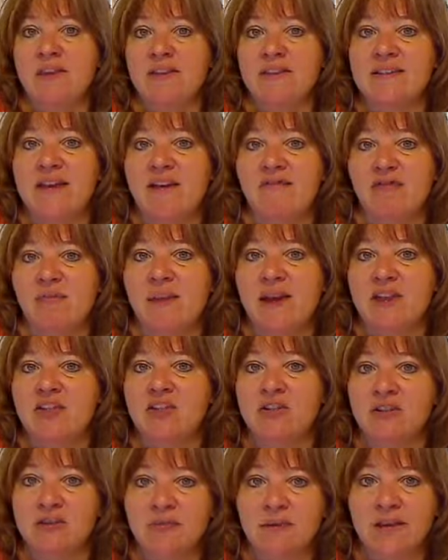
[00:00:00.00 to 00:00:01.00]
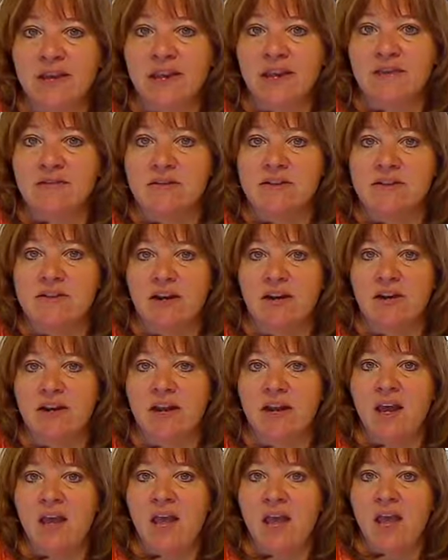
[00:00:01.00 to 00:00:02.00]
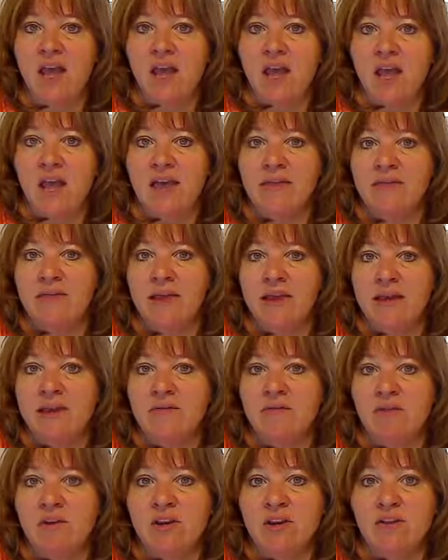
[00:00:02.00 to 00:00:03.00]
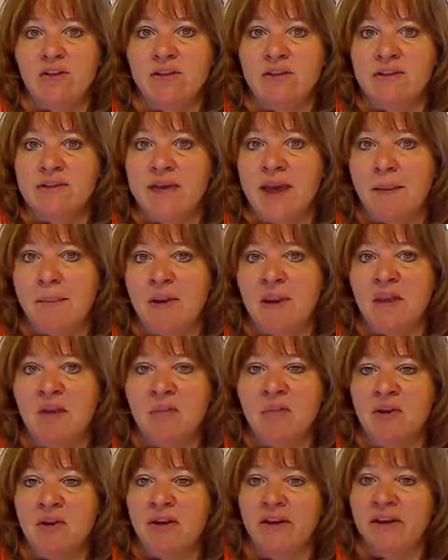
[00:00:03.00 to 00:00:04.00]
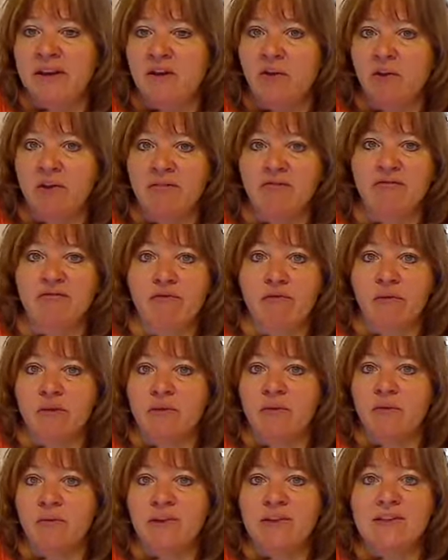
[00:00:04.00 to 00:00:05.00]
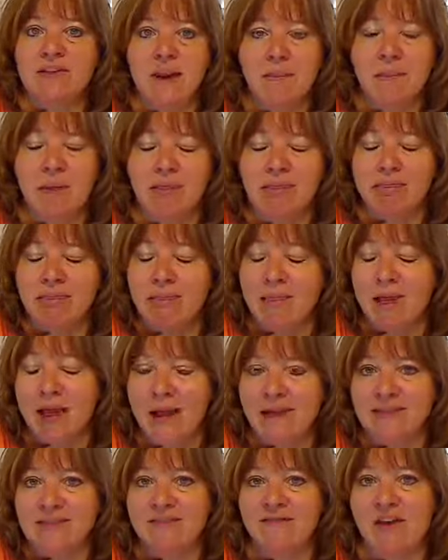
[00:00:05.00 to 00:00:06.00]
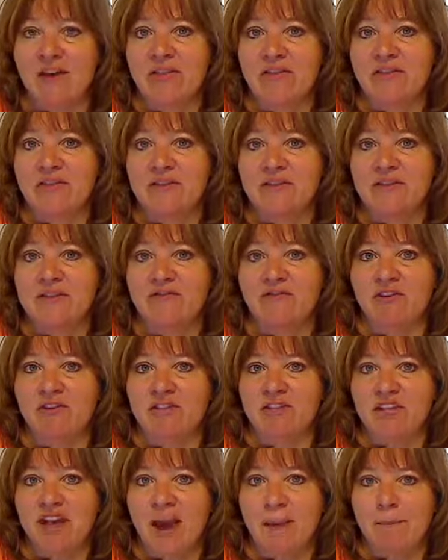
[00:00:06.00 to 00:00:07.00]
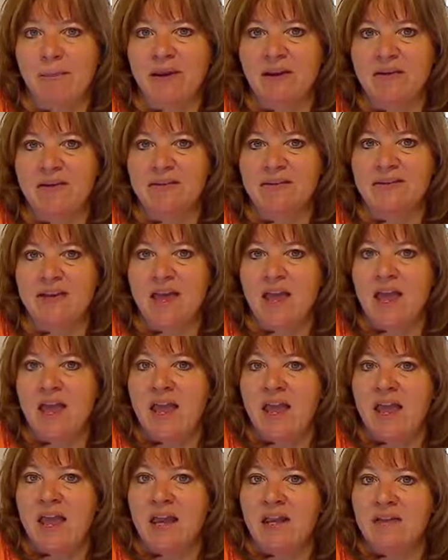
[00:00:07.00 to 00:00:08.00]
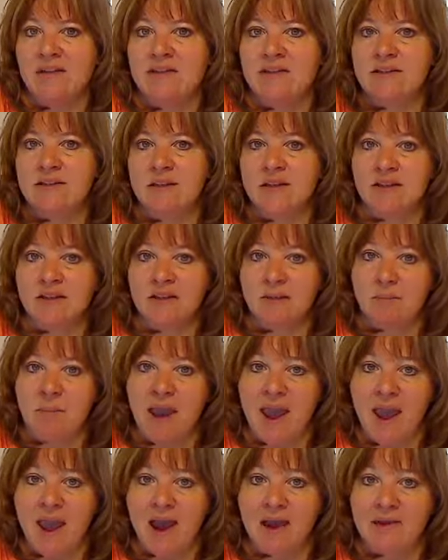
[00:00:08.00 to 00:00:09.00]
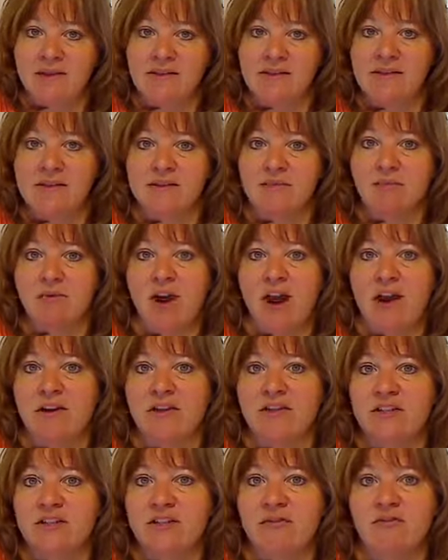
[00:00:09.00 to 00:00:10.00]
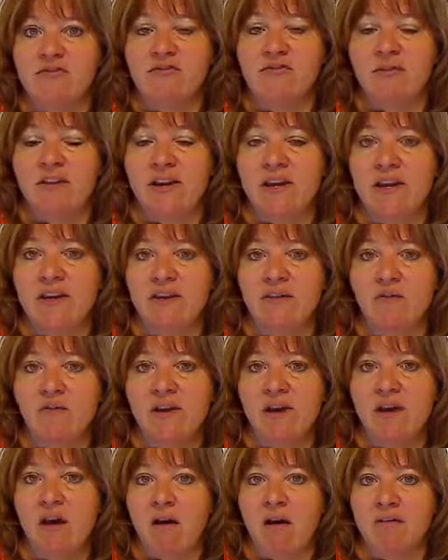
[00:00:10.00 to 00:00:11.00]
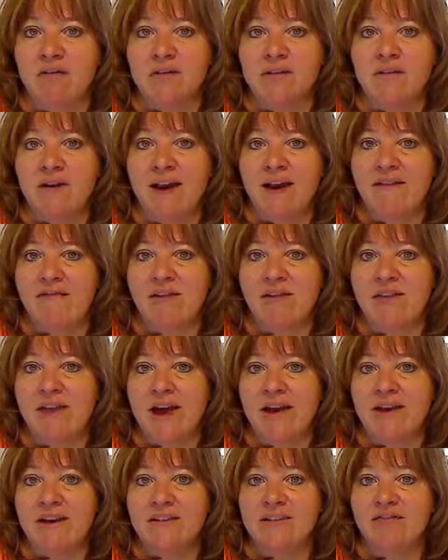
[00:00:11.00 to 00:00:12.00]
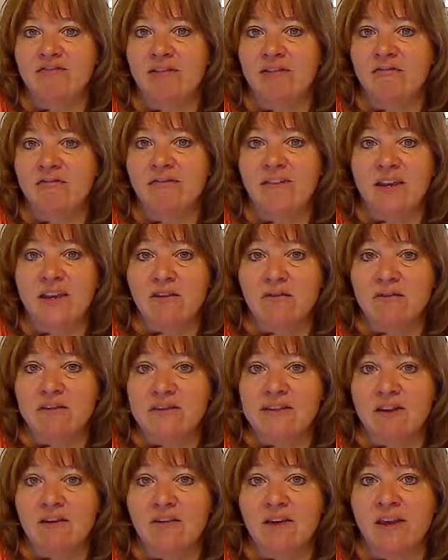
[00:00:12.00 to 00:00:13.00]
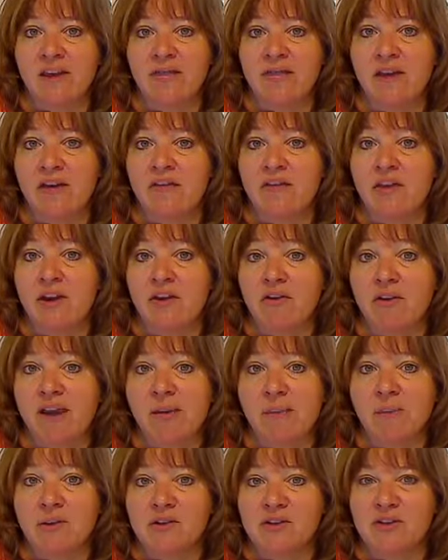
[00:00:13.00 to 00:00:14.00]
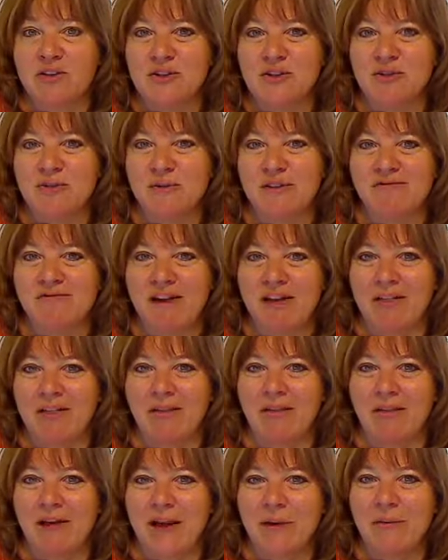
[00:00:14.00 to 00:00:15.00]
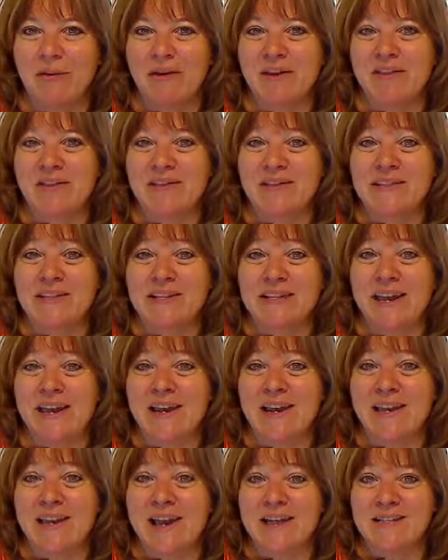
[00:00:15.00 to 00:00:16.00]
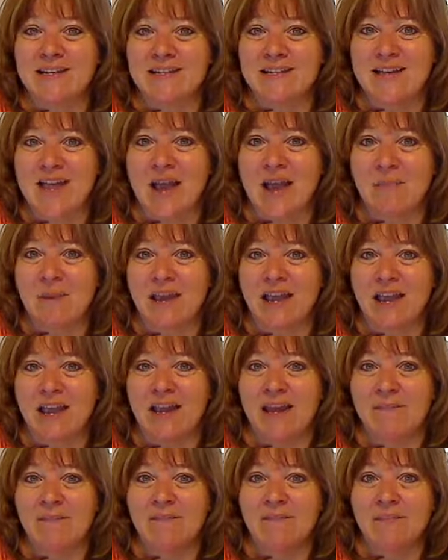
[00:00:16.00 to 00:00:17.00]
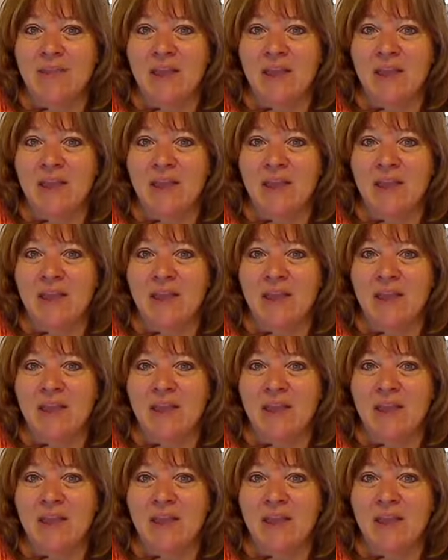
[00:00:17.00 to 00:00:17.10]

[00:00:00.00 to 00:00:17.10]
these affirmations, we'll get you started. And then when you're in the tapping community going forward, we tap on lots of other different topics. And in the past, prior to you joining, we also have a lot of different videos that are in there that you're able to do and follow along with, so get lots of tapping in.